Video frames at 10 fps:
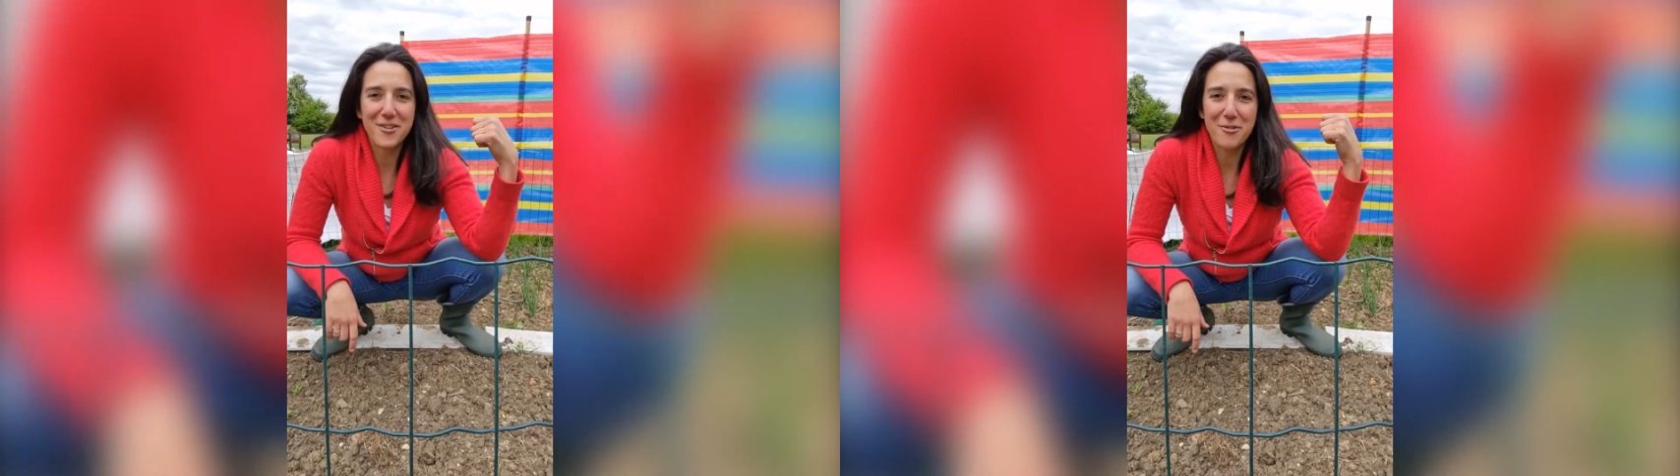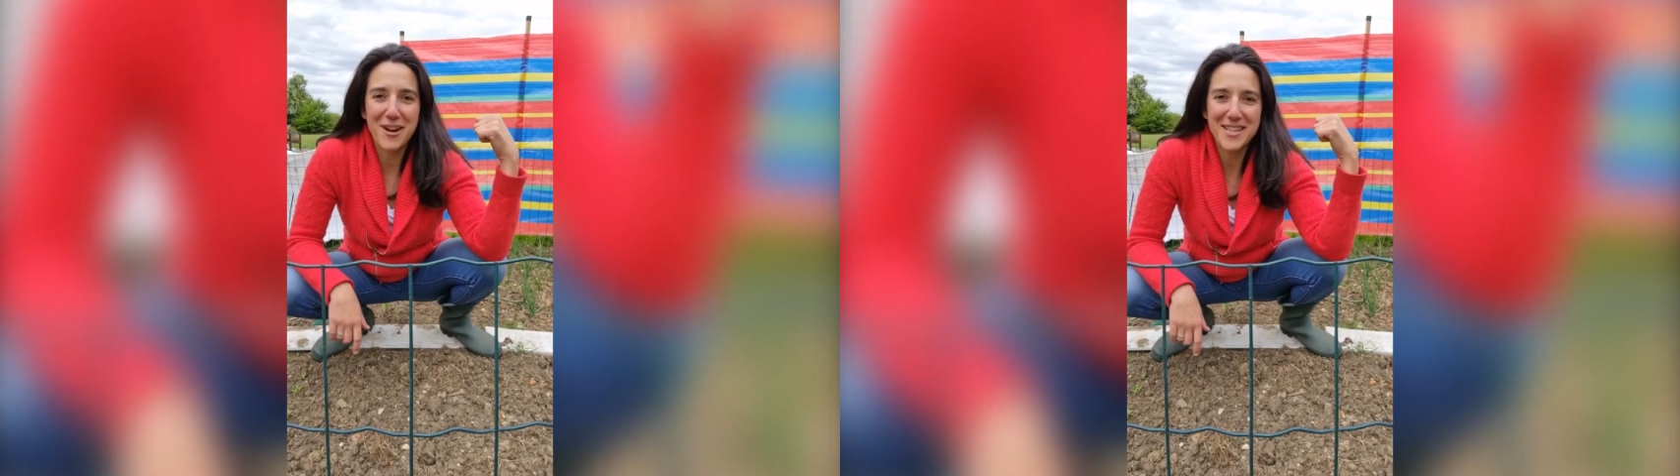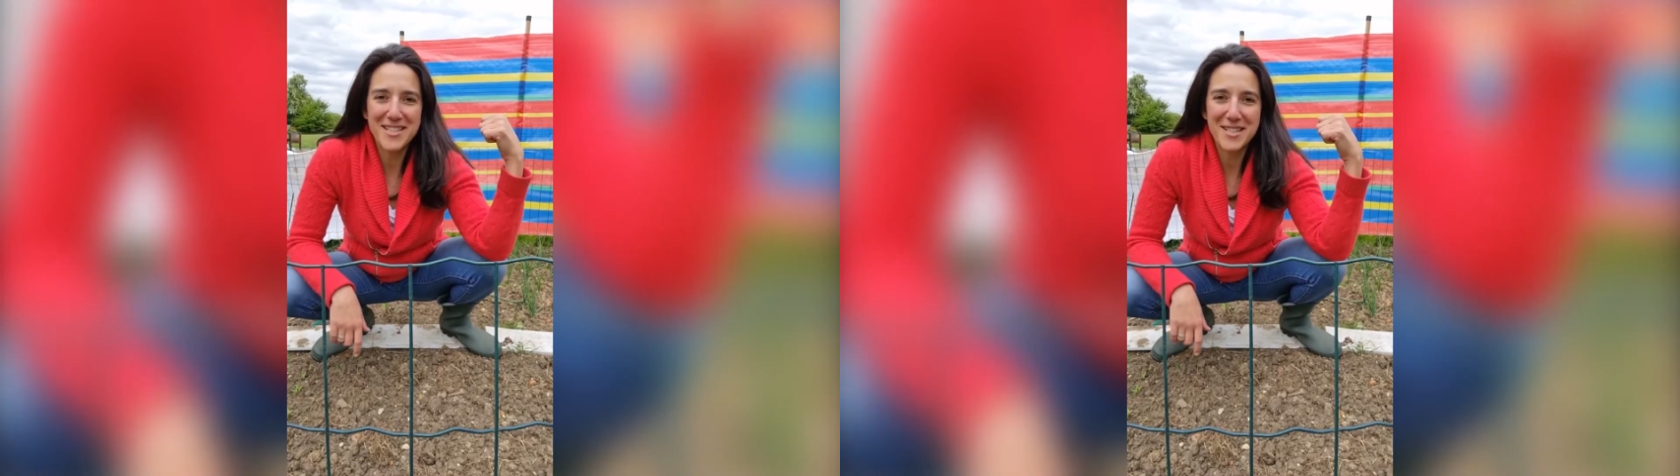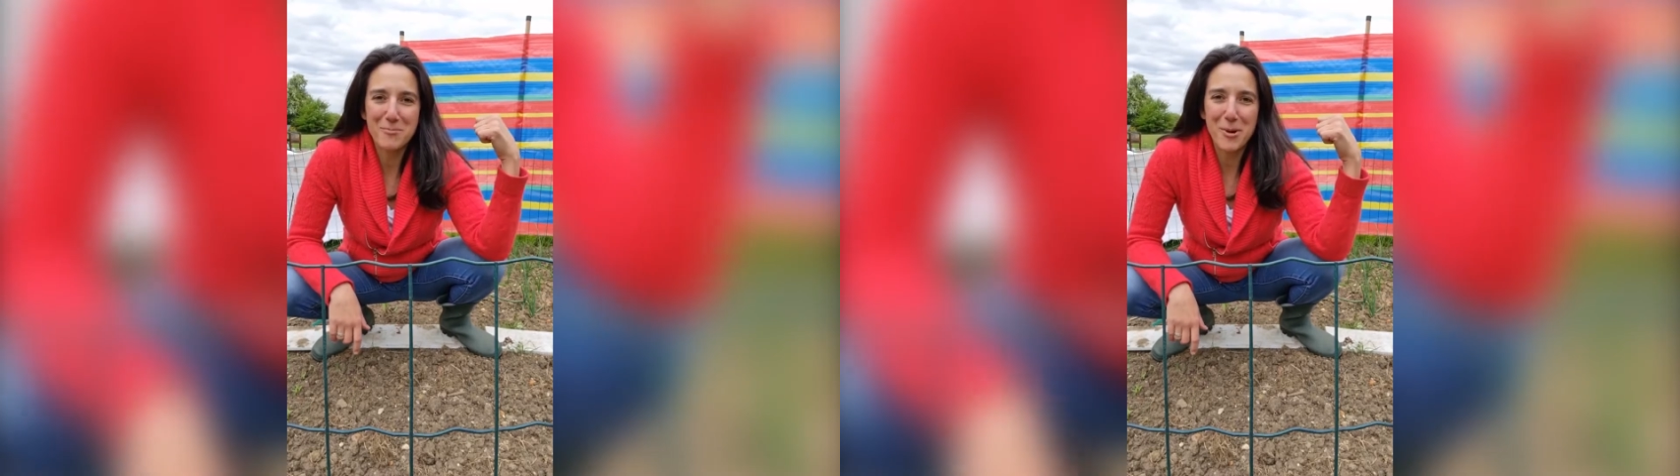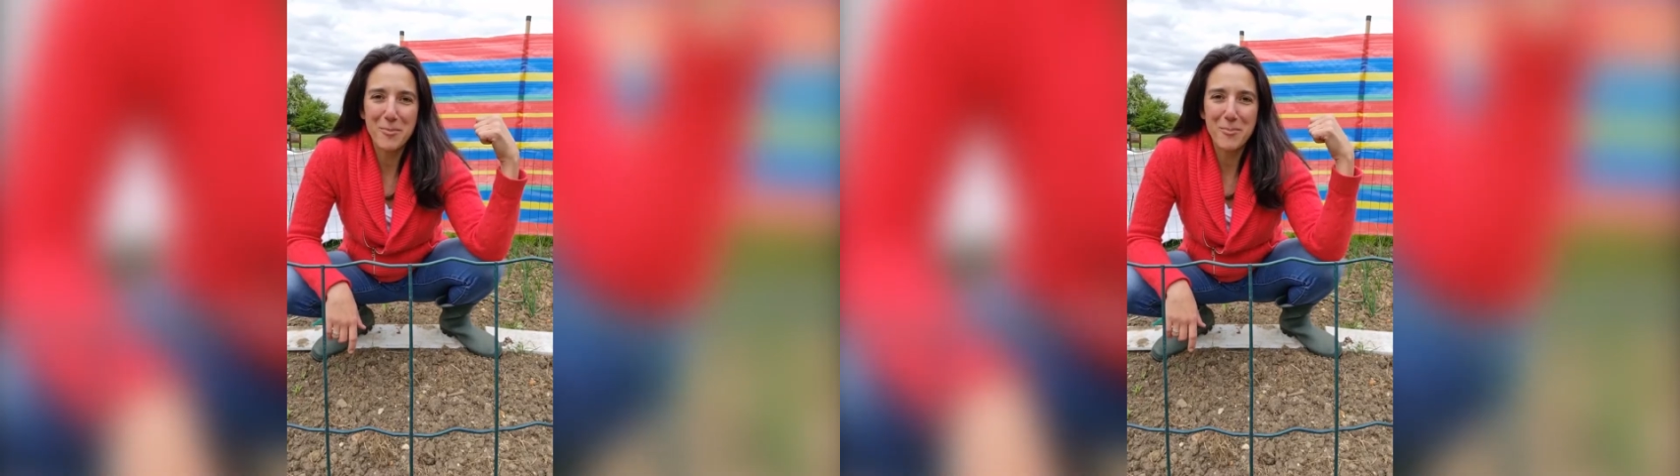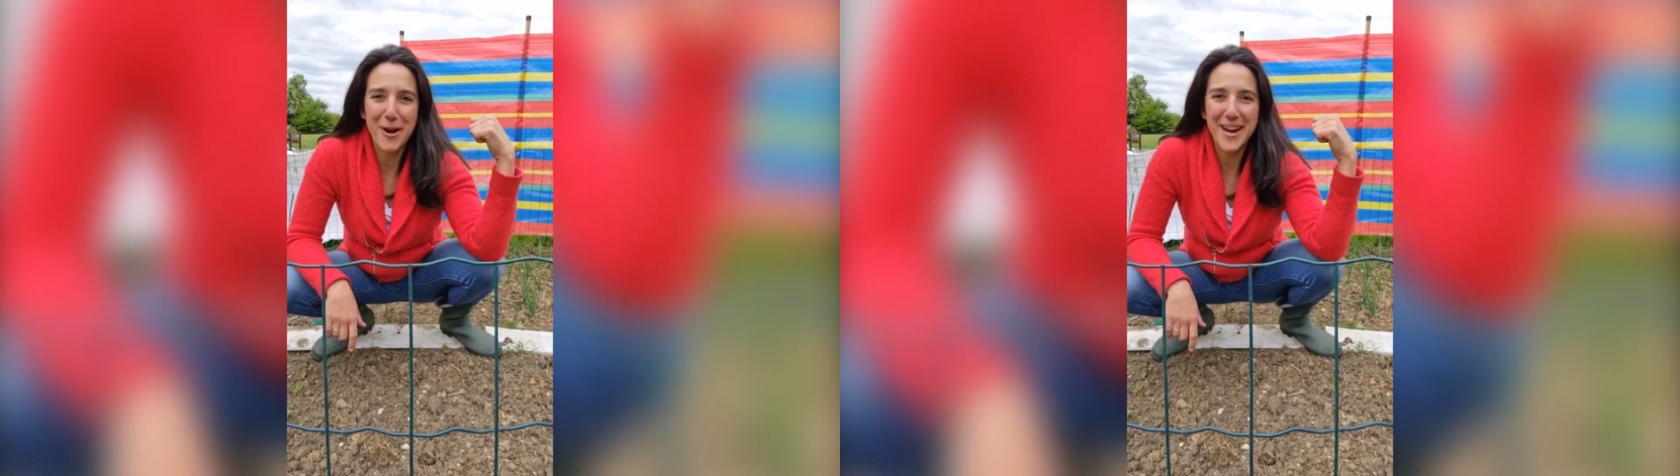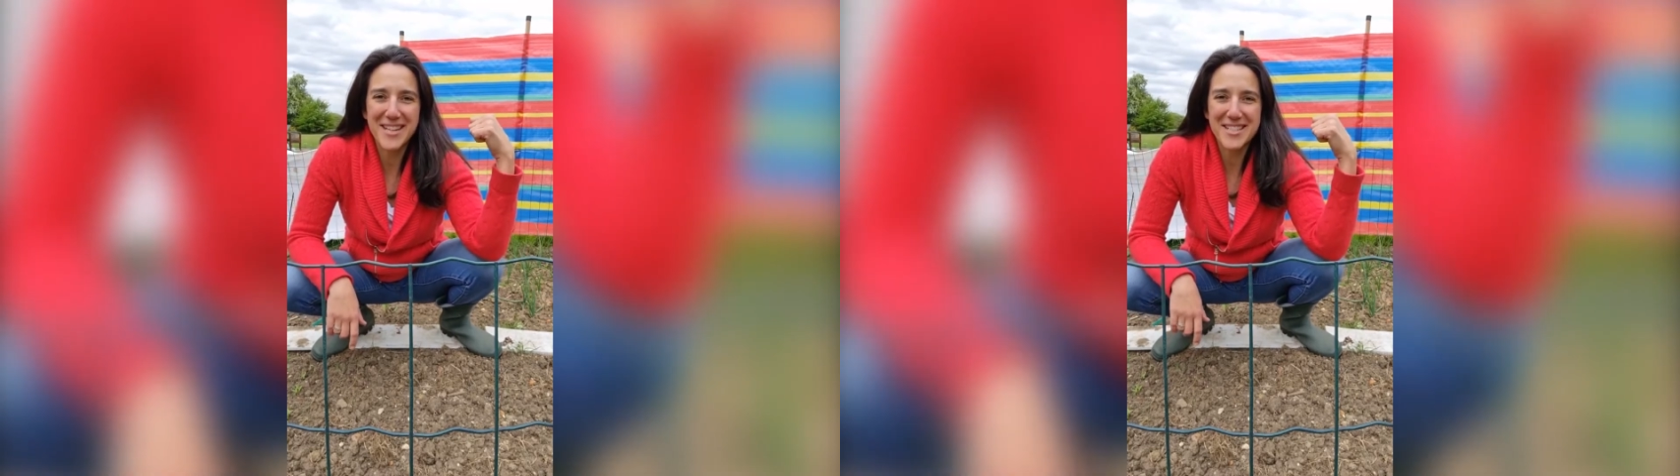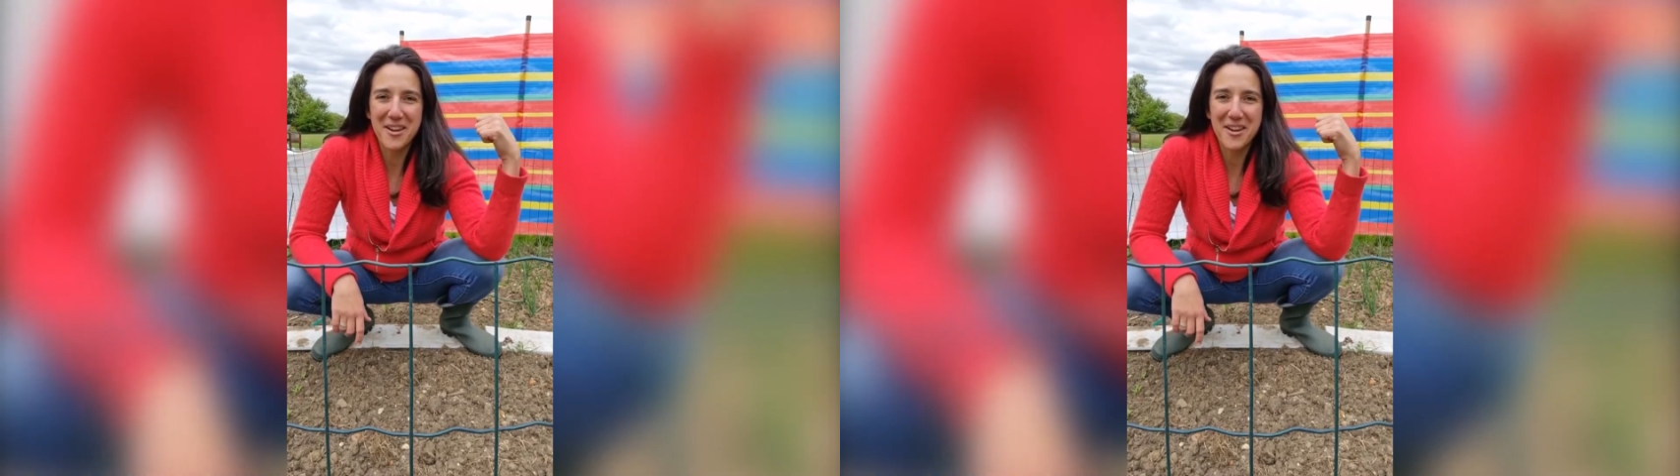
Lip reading: crazy wind breaks